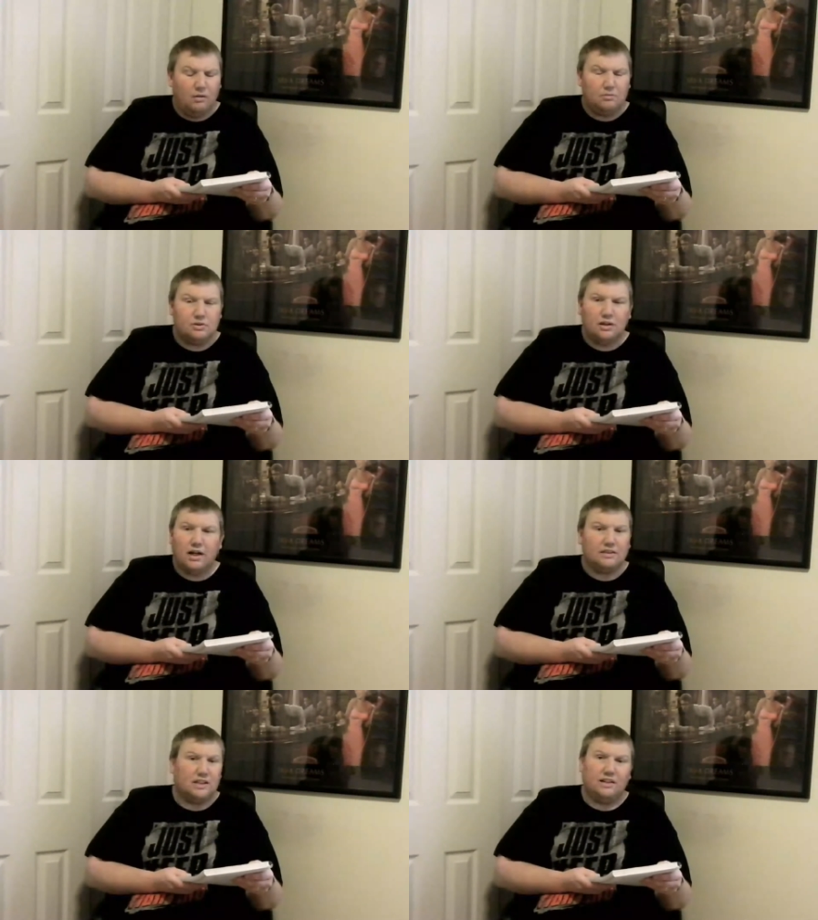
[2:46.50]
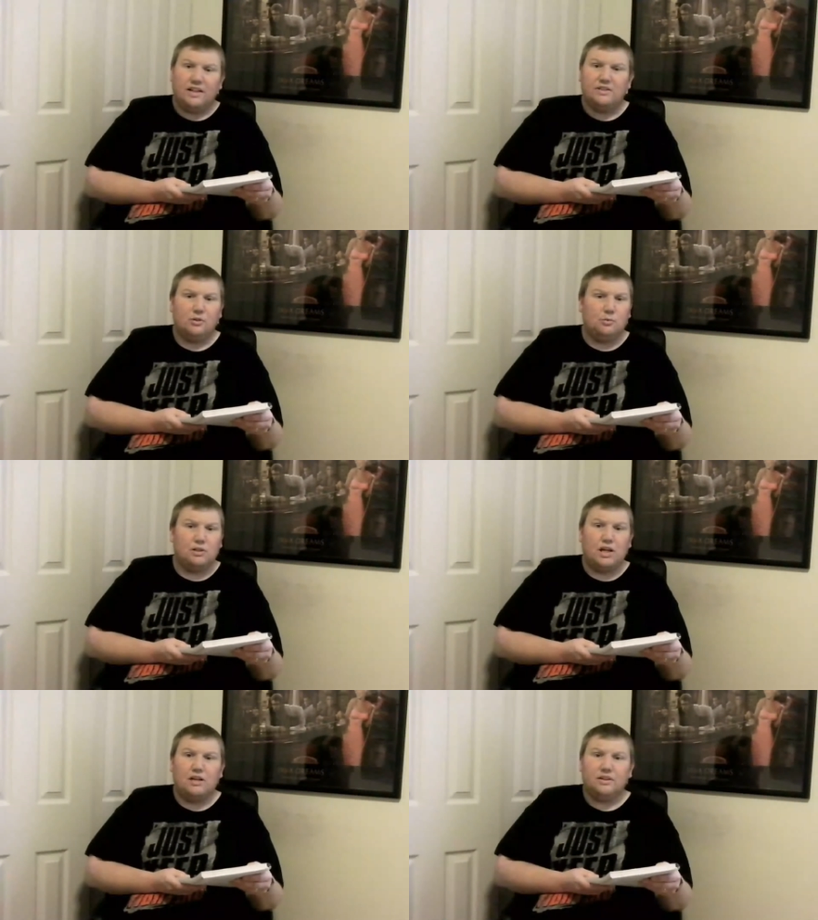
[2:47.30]
So actually, I think he's uber
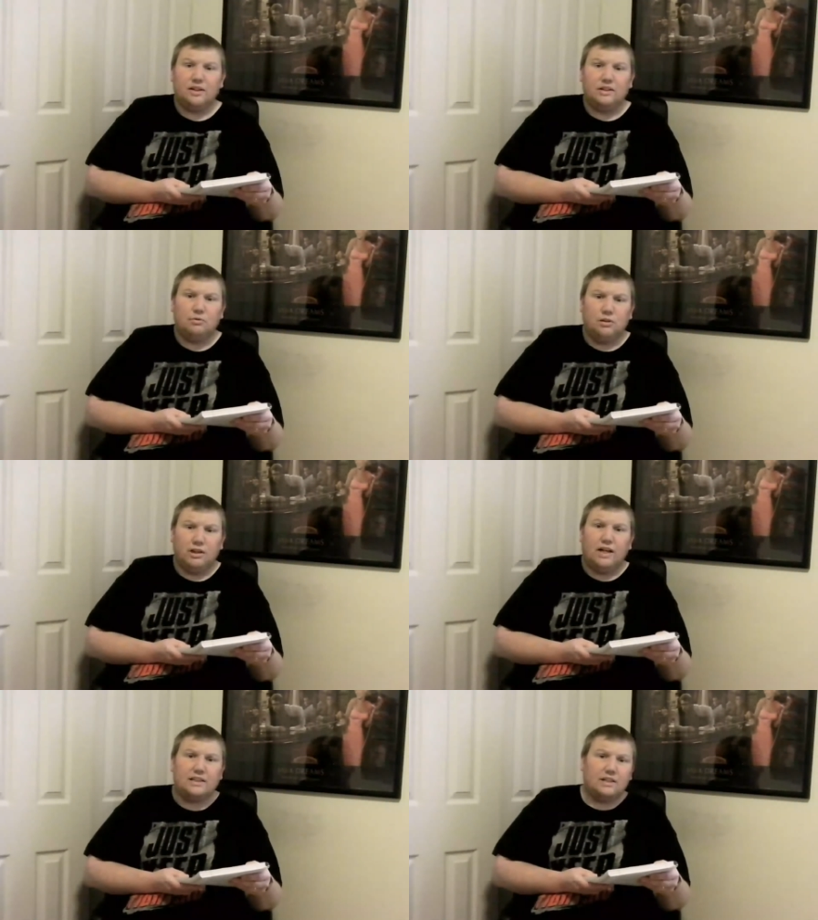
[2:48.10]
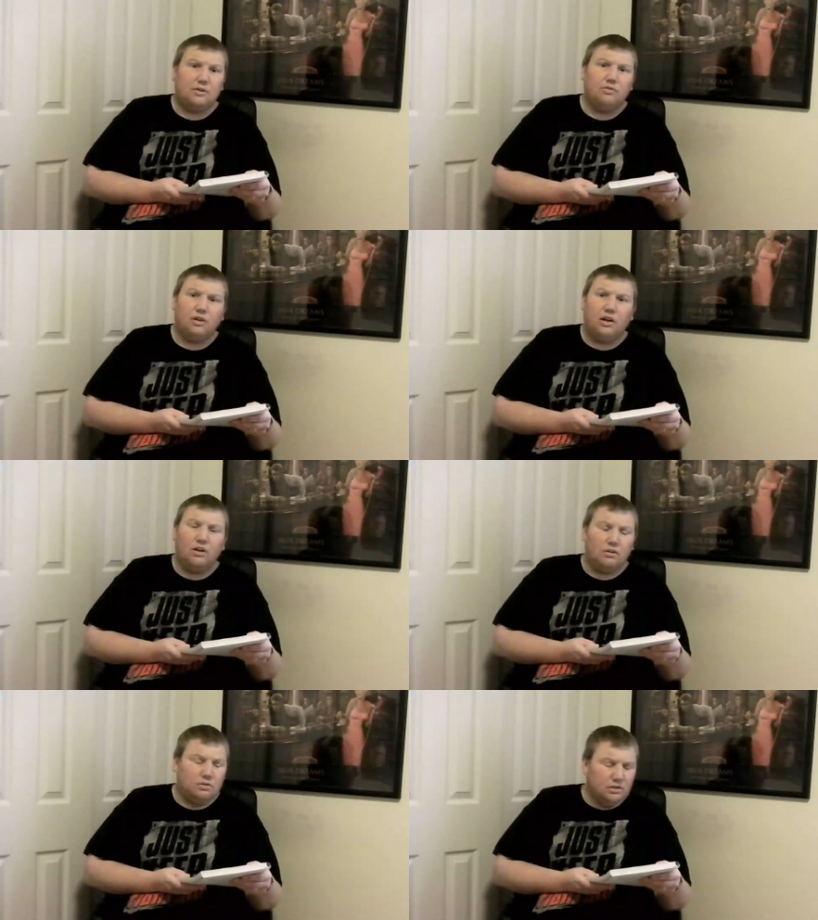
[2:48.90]
talented. He's one of the guys I do
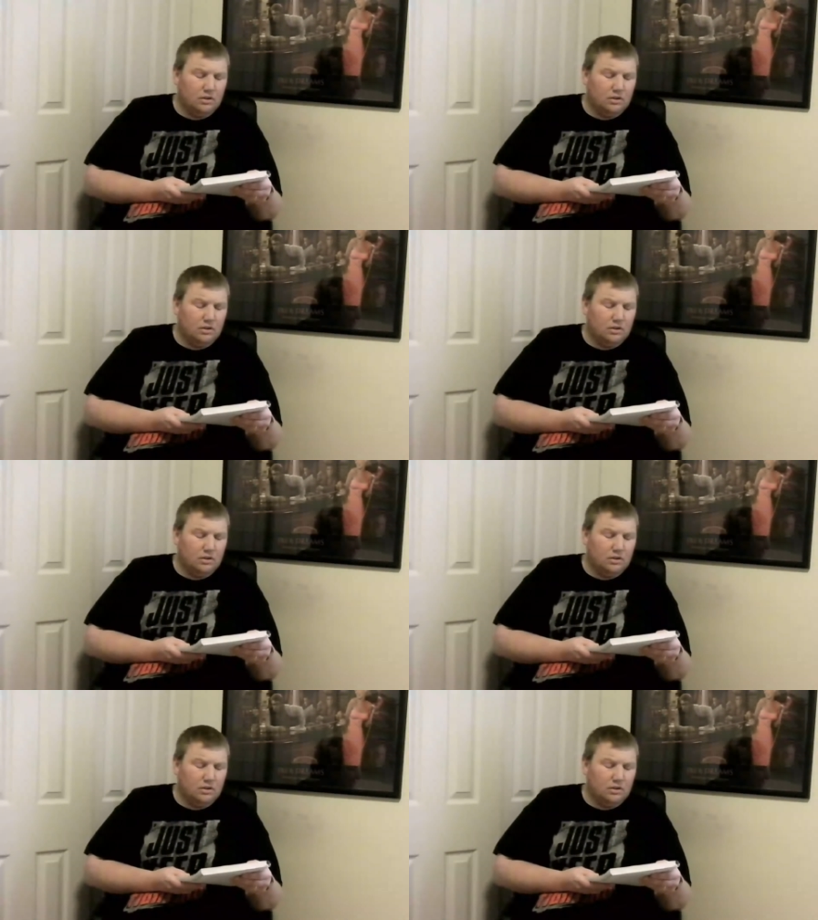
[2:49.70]
follow.